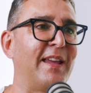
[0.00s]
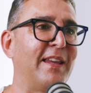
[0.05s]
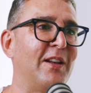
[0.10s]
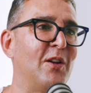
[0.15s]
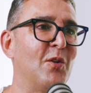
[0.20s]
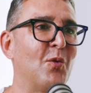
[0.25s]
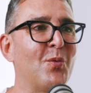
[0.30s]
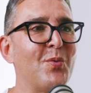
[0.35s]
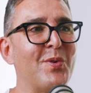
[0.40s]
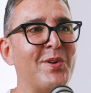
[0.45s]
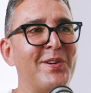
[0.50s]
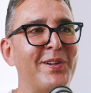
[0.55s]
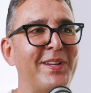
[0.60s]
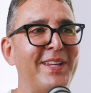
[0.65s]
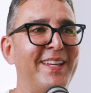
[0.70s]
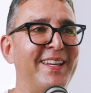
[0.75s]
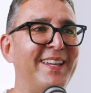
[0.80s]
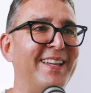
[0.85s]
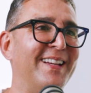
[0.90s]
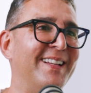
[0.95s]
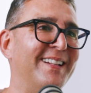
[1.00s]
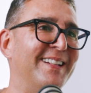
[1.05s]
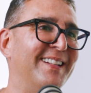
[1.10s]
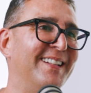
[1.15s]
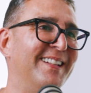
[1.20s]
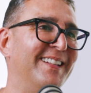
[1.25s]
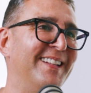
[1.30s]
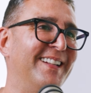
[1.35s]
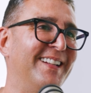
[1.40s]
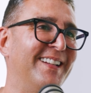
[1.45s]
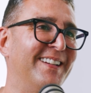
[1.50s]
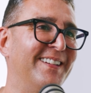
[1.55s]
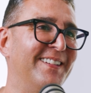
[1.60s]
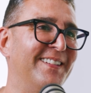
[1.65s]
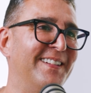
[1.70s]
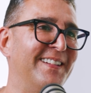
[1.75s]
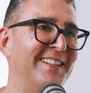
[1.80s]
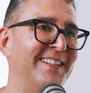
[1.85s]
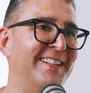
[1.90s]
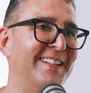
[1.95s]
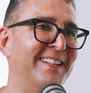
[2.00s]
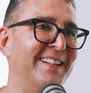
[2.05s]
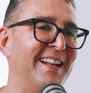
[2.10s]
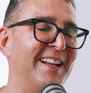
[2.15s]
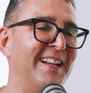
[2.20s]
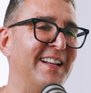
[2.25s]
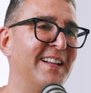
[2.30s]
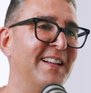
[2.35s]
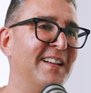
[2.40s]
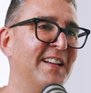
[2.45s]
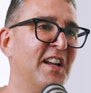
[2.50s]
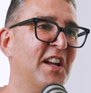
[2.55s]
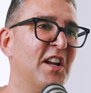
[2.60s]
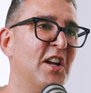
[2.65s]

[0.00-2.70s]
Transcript: you know, quirky and, you know, and